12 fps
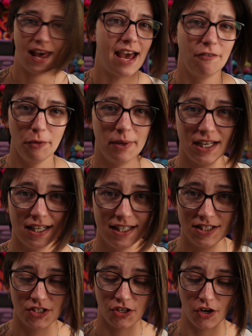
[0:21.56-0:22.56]
everybody
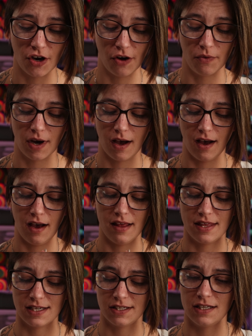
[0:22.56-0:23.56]
needs to know.
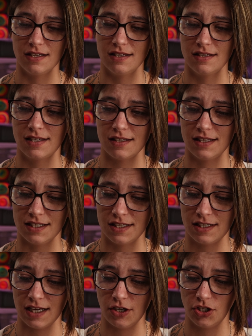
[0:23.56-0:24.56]
This
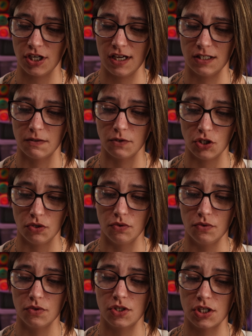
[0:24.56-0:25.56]
stitch is
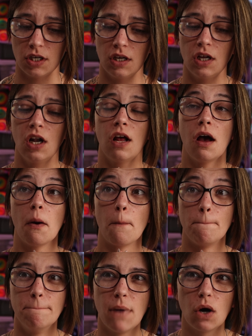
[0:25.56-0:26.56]
used
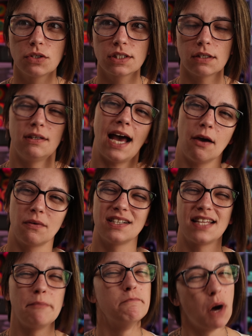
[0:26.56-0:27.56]
I don't want
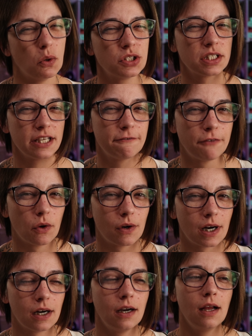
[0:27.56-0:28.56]
to say mostly
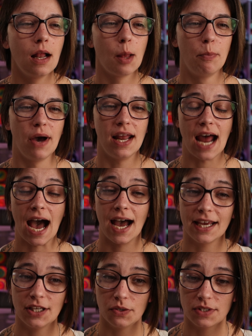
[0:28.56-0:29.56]
for, but
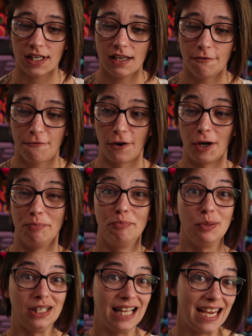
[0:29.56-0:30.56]
I use it for
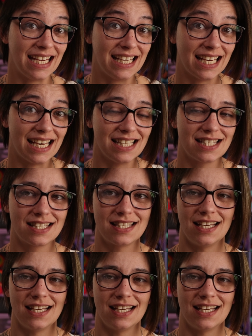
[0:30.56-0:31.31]
blankets.